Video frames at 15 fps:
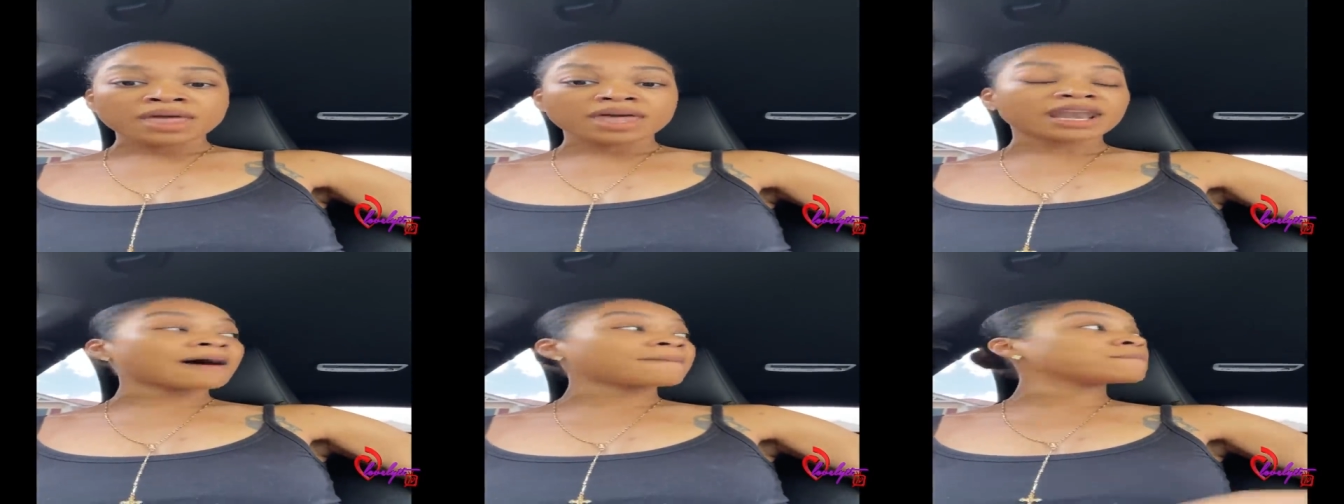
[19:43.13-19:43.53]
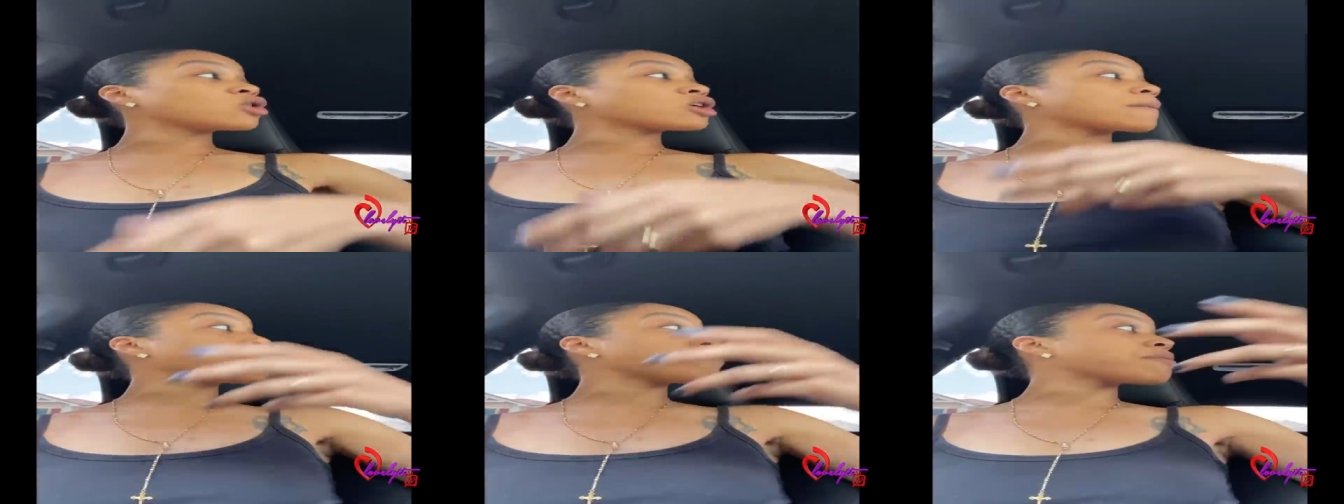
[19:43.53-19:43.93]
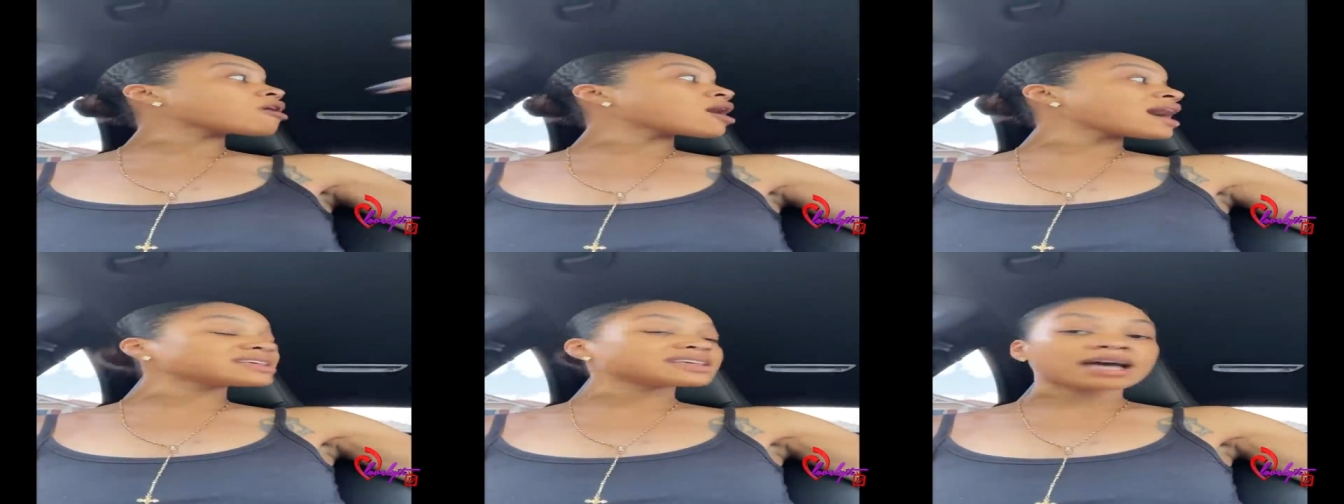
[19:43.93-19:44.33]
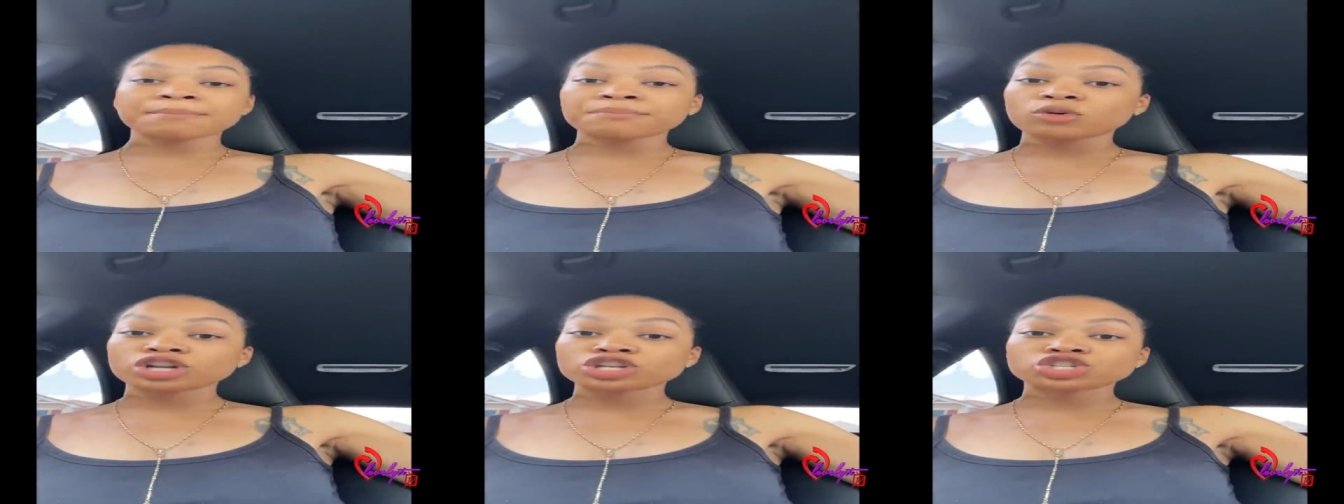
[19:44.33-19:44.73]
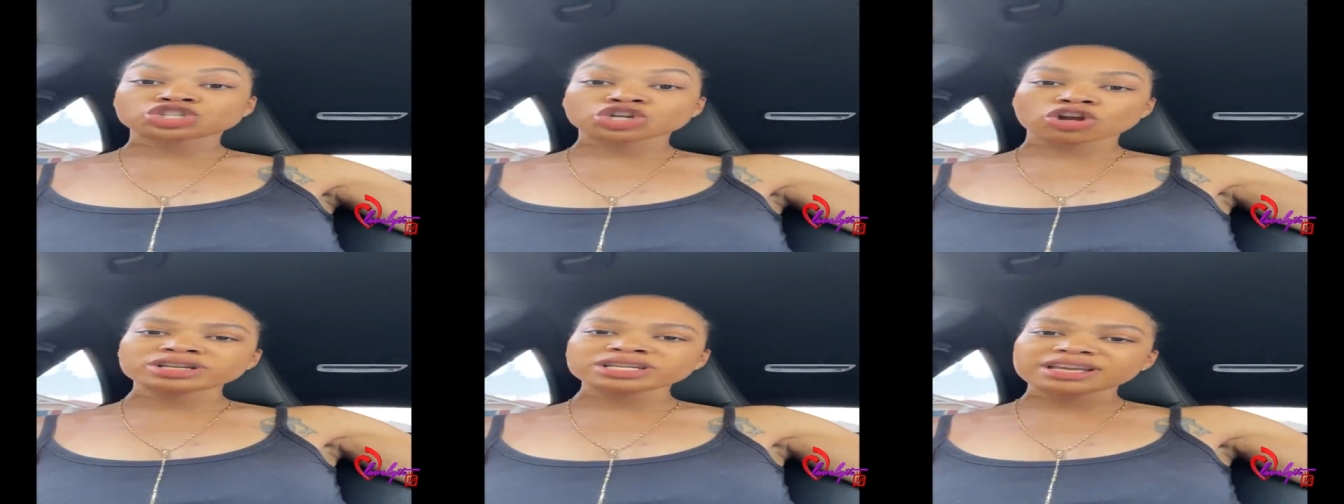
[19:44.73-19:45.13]
and I'm on a
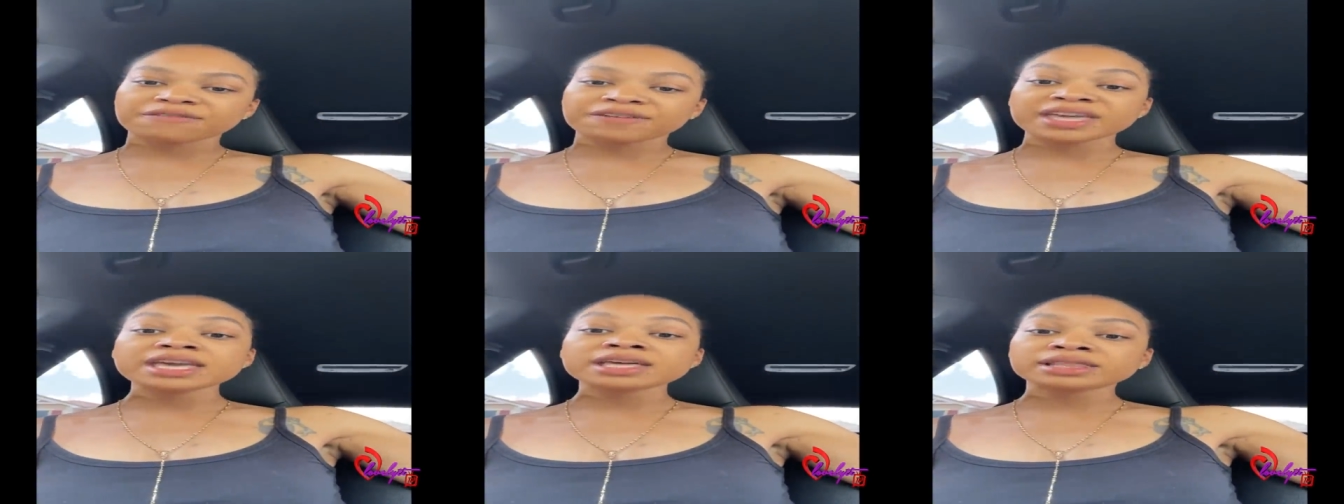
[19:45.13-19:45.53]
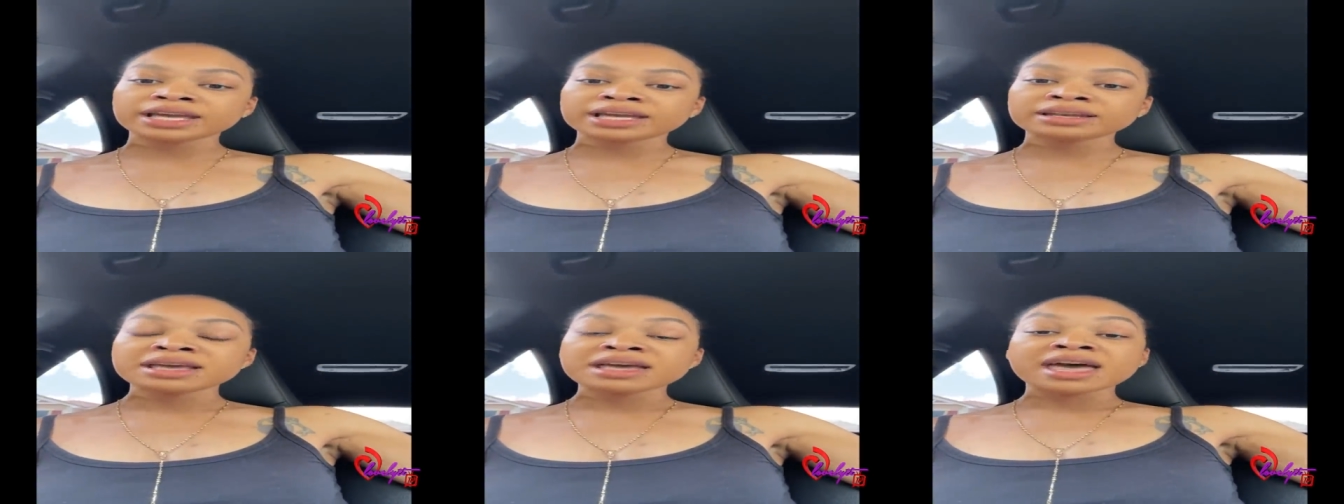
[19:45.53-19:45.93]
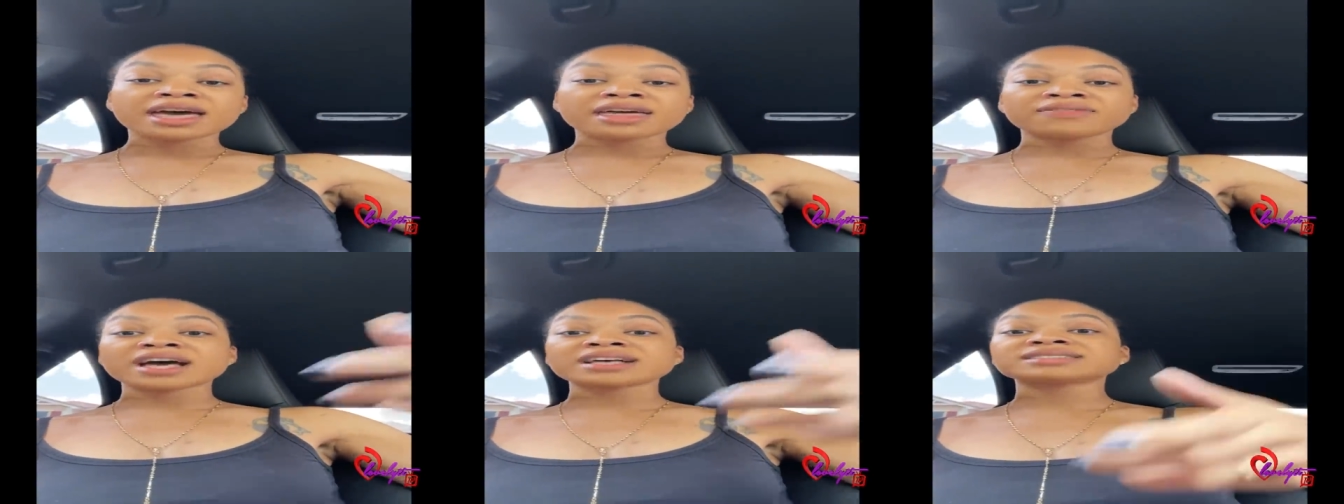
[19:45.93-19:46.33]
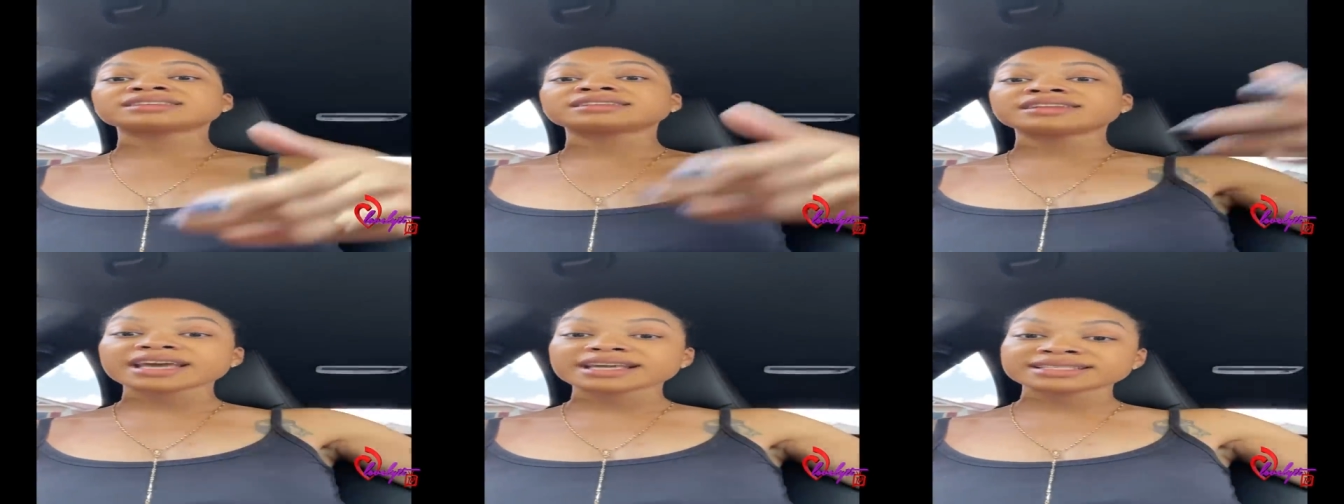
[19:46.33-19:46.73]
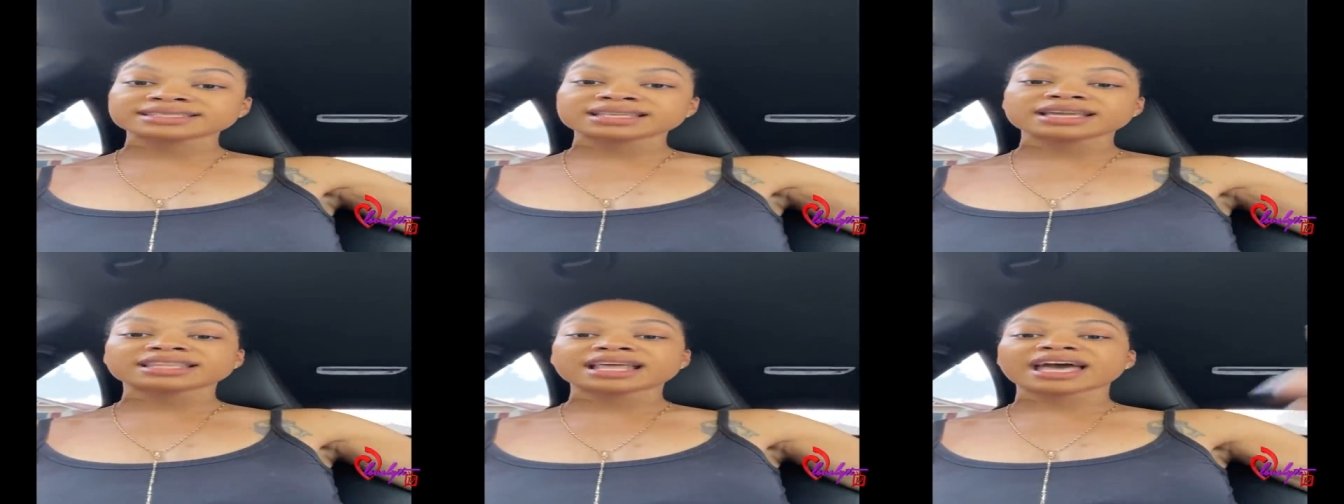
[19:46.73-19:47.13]
journey of healing, and that's the next
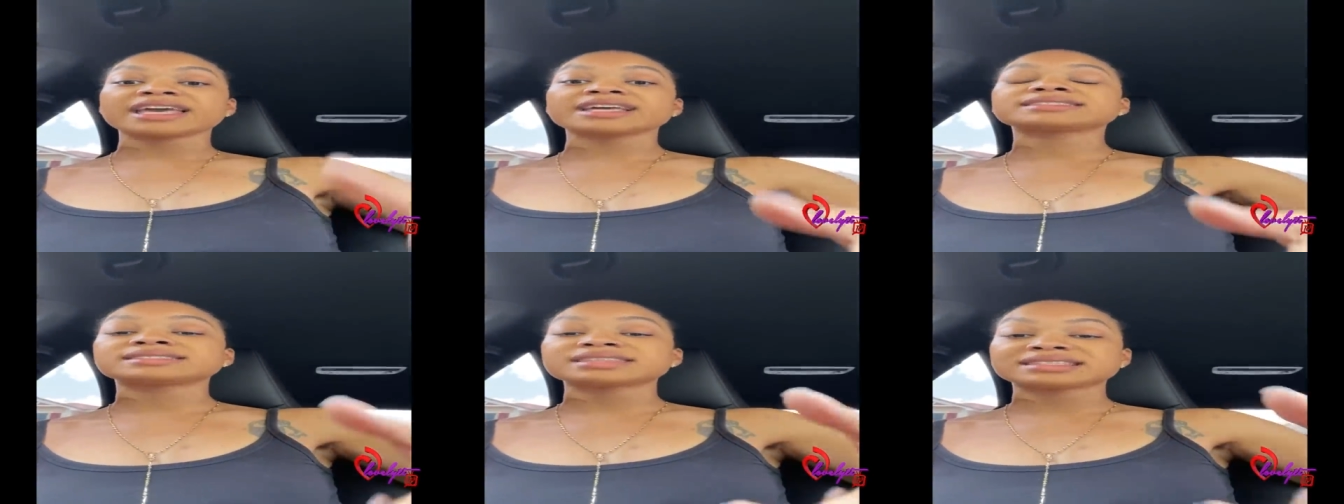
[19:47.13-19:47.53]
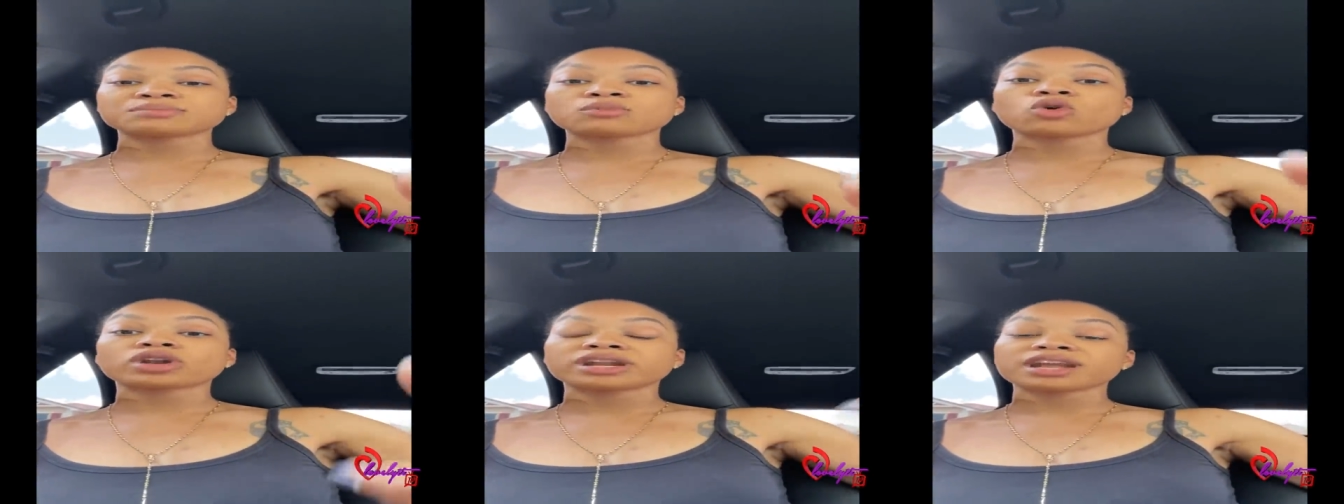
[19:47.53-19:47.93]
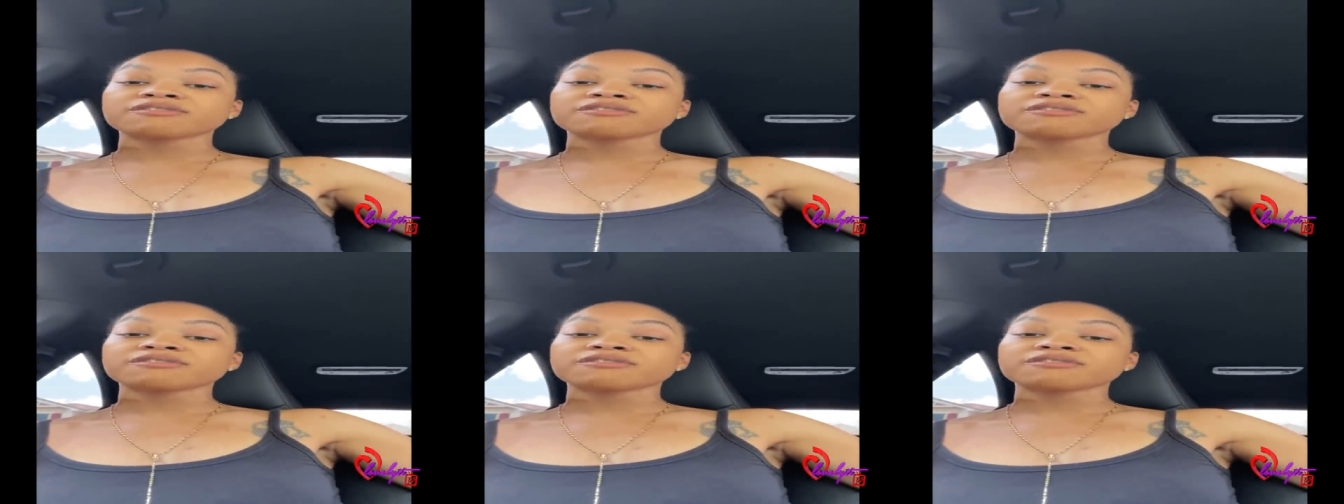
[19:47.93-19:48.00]
thing that hits this morning.